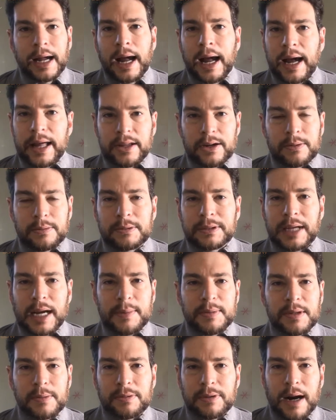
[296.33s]
Other
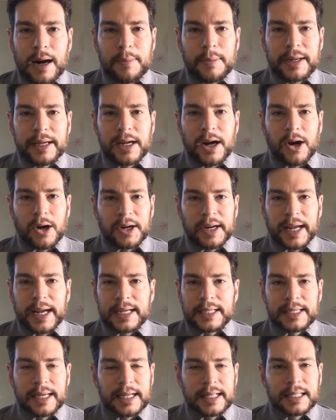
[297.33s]
types of property, hard
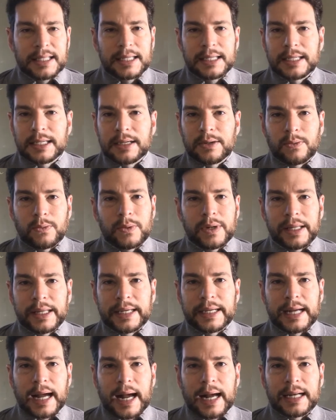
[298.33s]
assets,
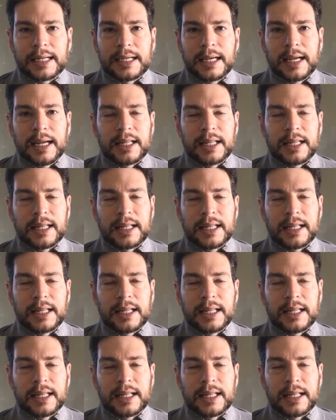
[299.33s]
really not.